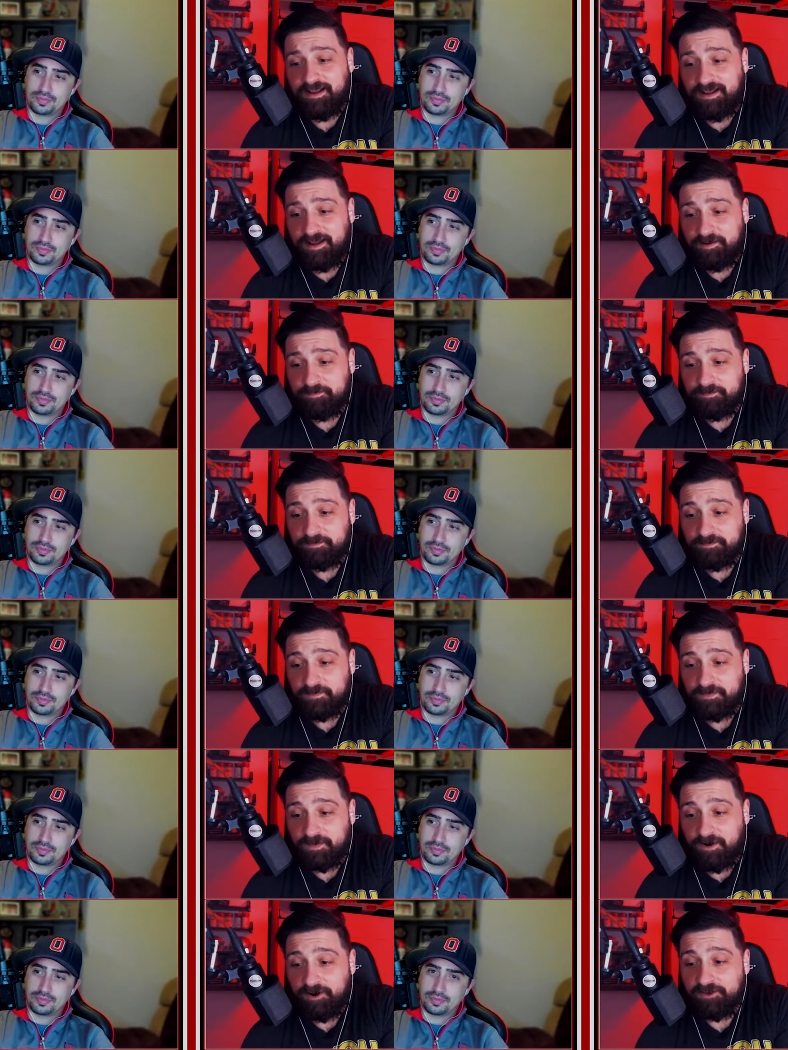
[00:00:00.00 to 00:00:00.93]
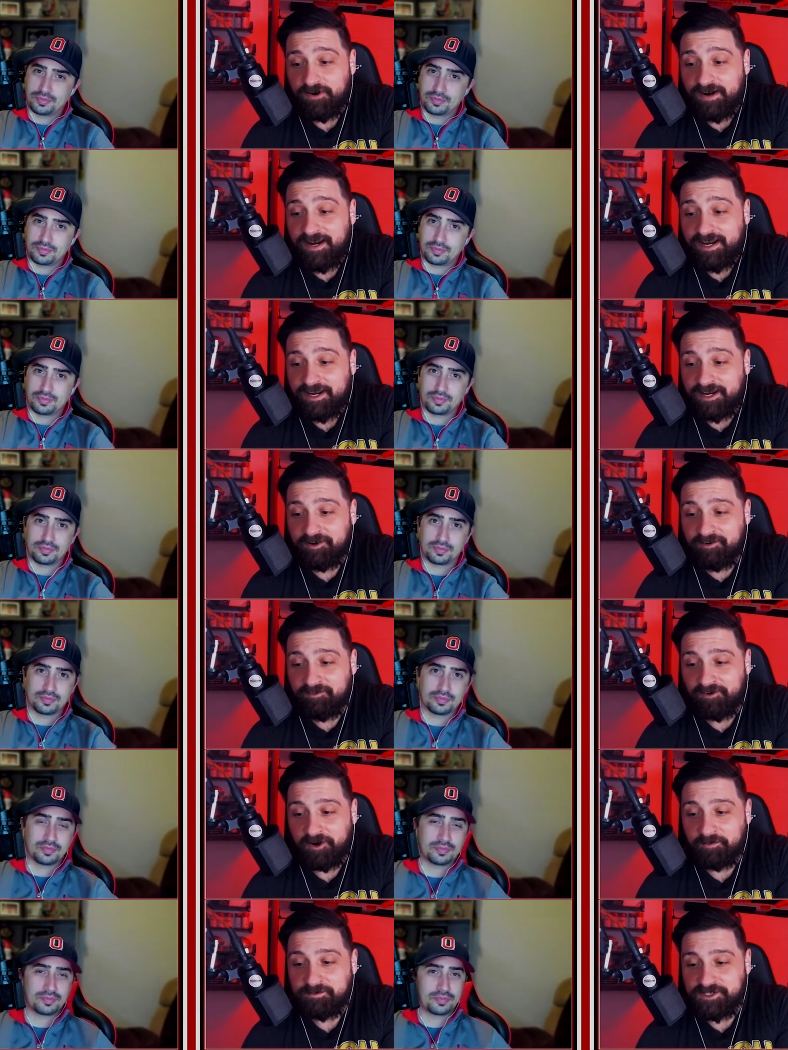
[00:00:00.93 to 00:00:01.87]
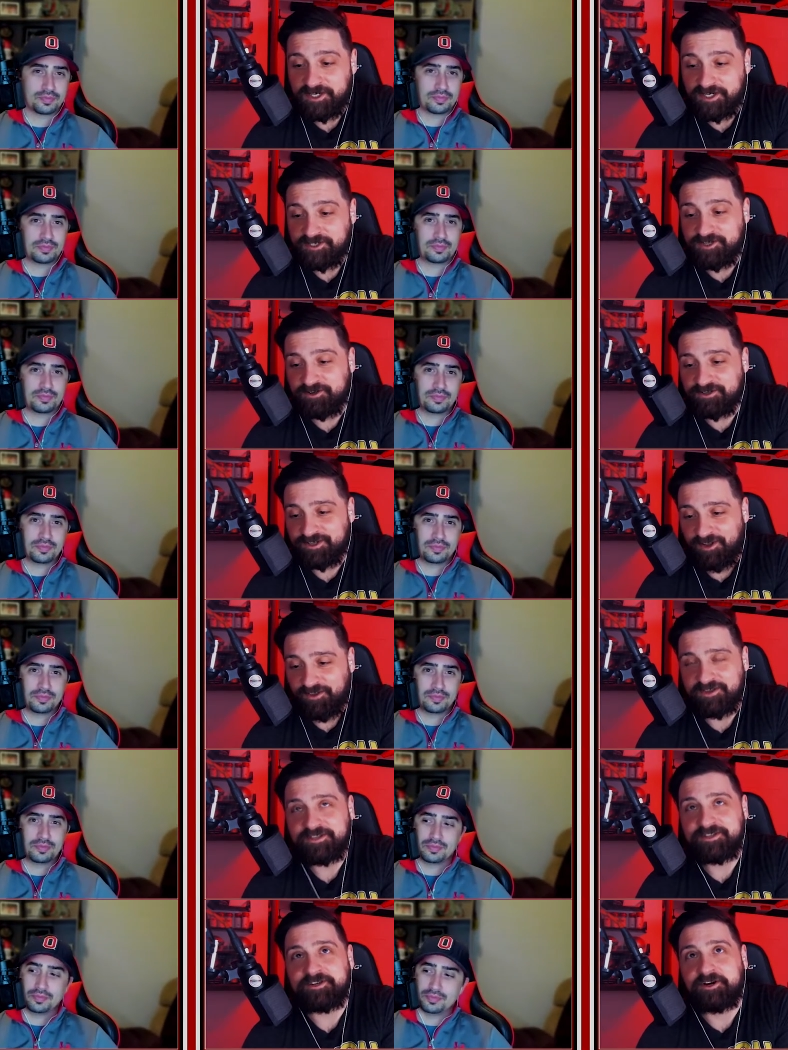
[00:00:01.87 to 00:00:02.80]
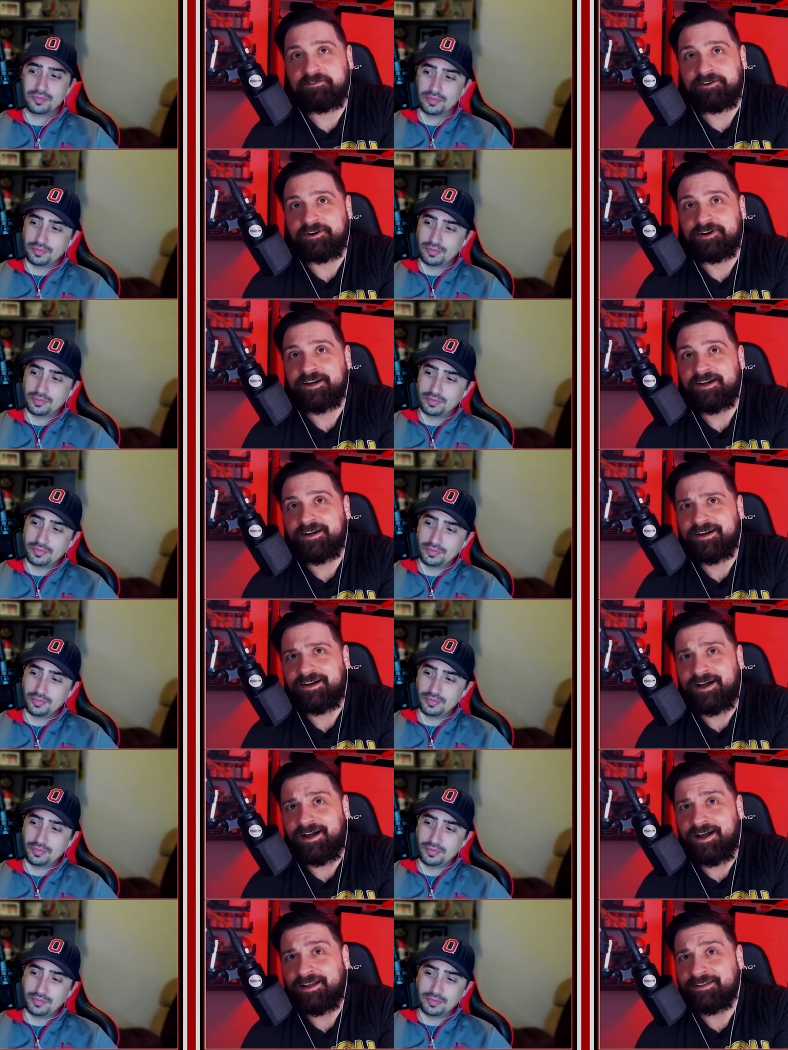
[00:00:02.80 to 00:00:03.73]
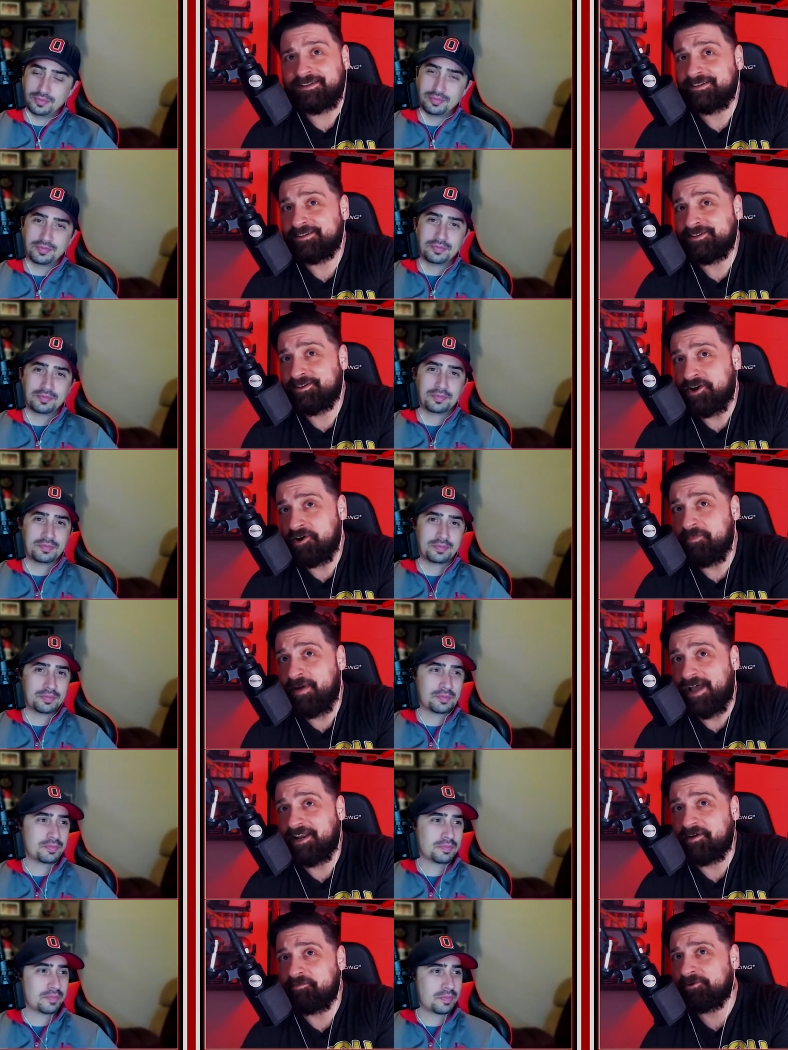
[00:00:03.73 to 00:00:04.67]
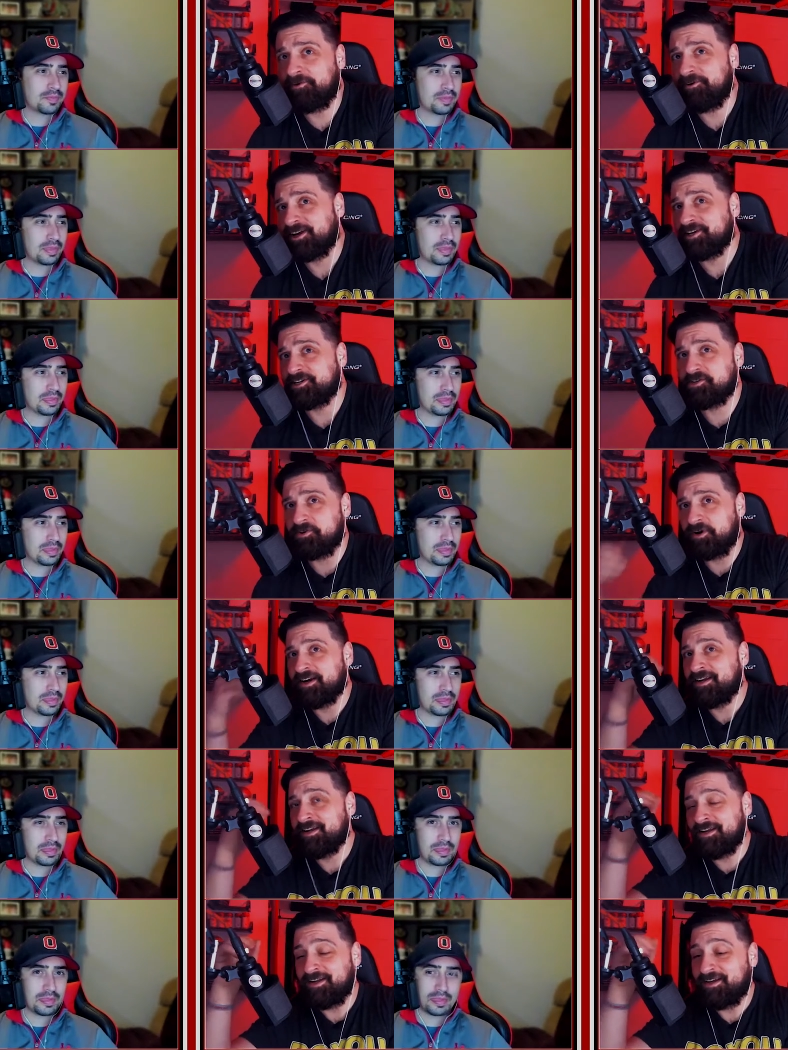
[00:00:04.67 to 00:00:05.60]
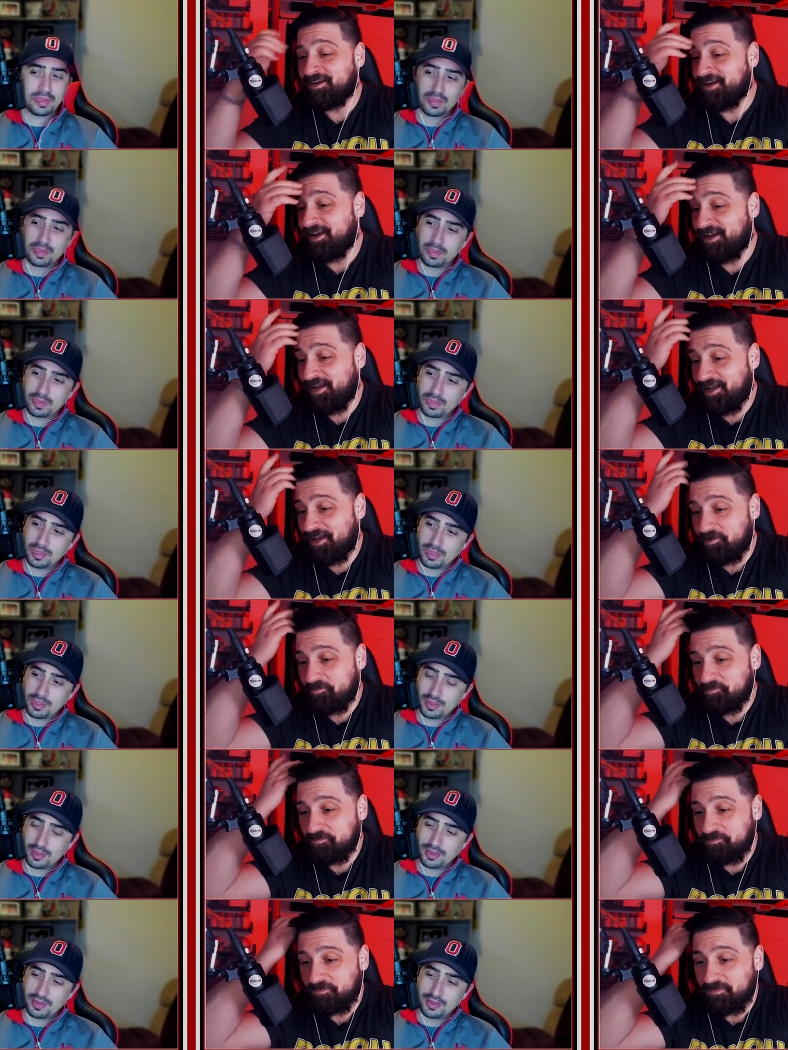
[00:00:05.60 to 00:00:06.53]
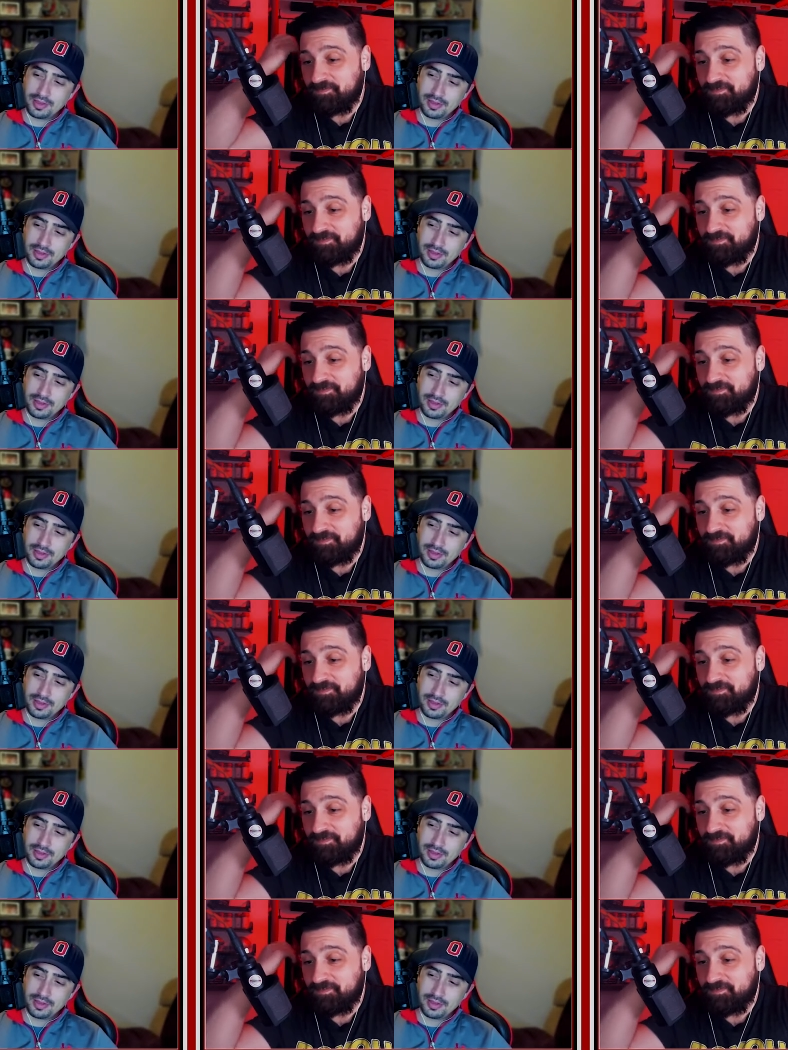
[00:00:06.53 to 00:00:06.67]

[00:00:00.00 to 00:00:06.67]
Speaker 1: um, are there any confirmed gingers on the server? Uh, Nomad, I'm pretty sure. Um,